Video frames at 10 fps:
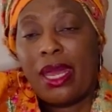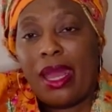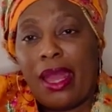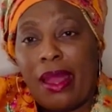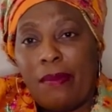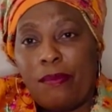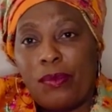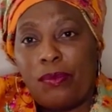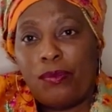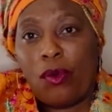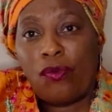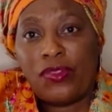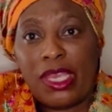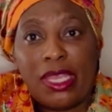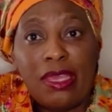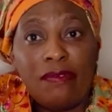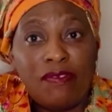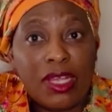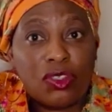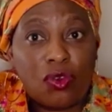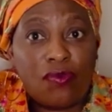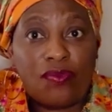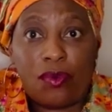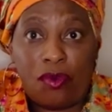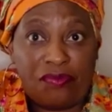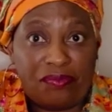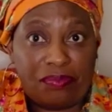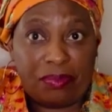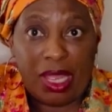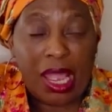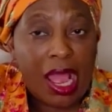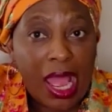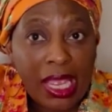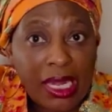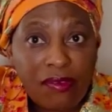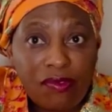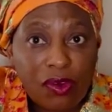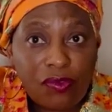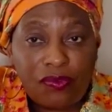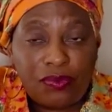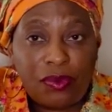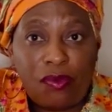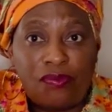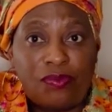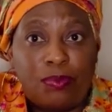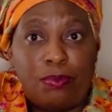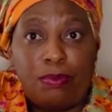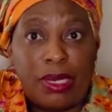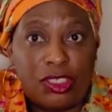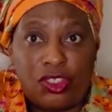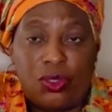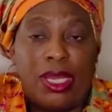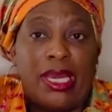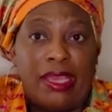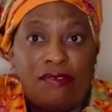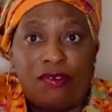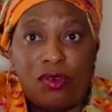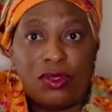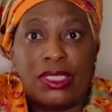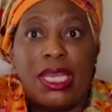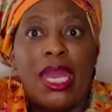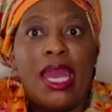of the influx of a high level of blood sugar levels,